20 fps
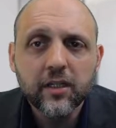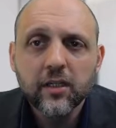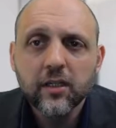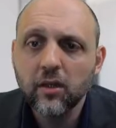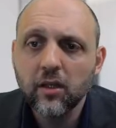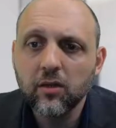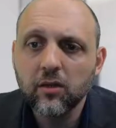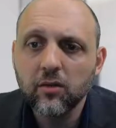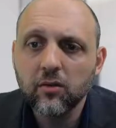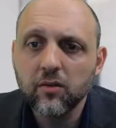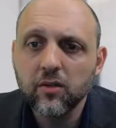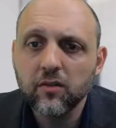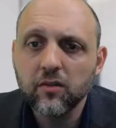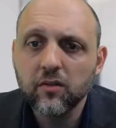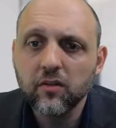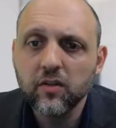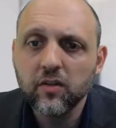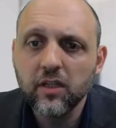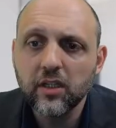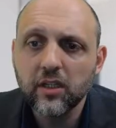and you can
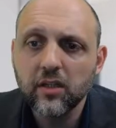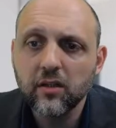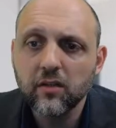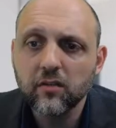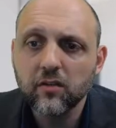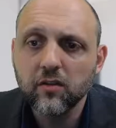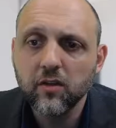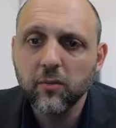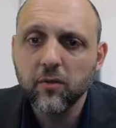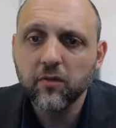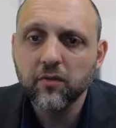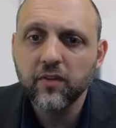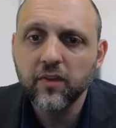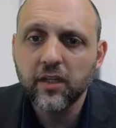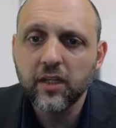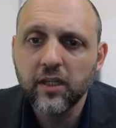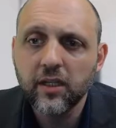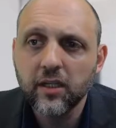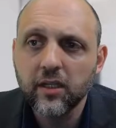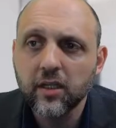see some of
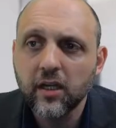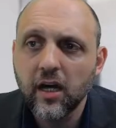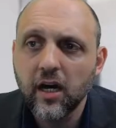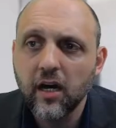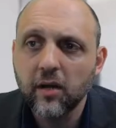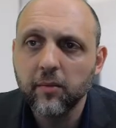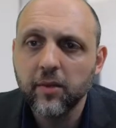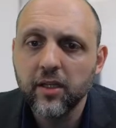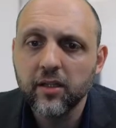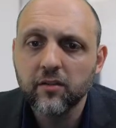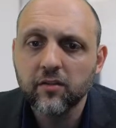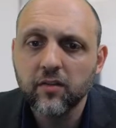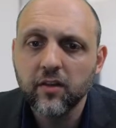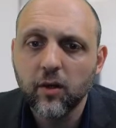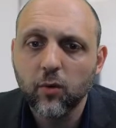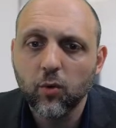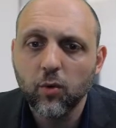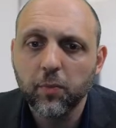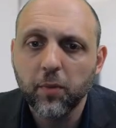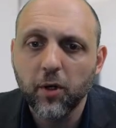the comments
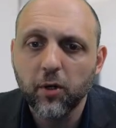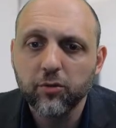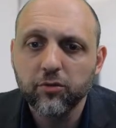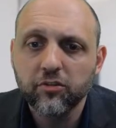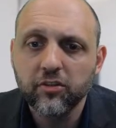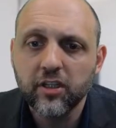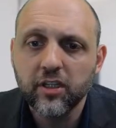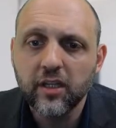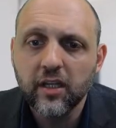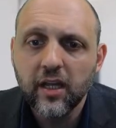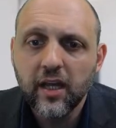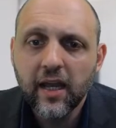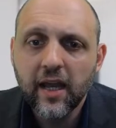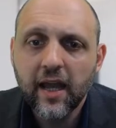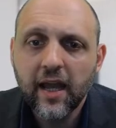that were posted